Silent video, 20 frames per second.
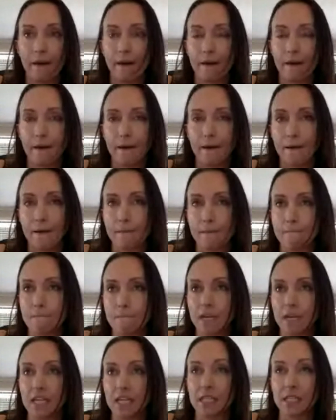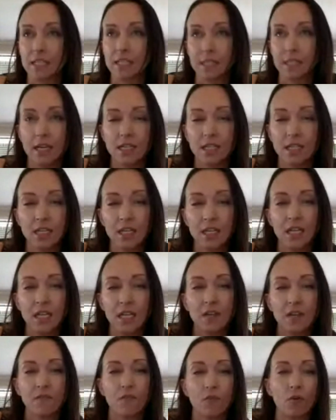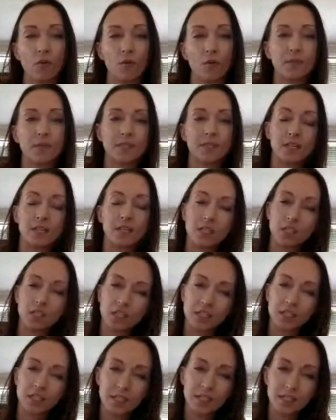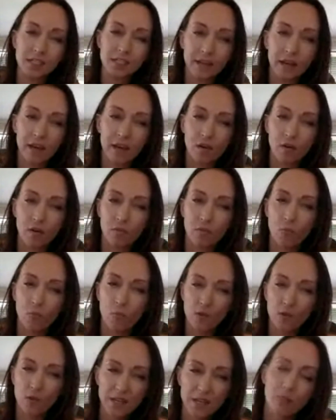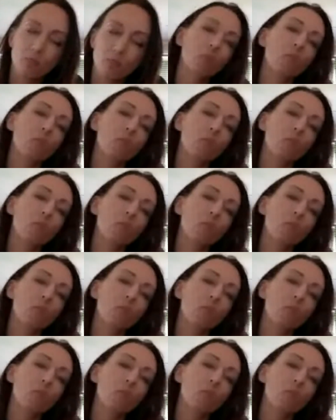an incentive or a percentage discount, what is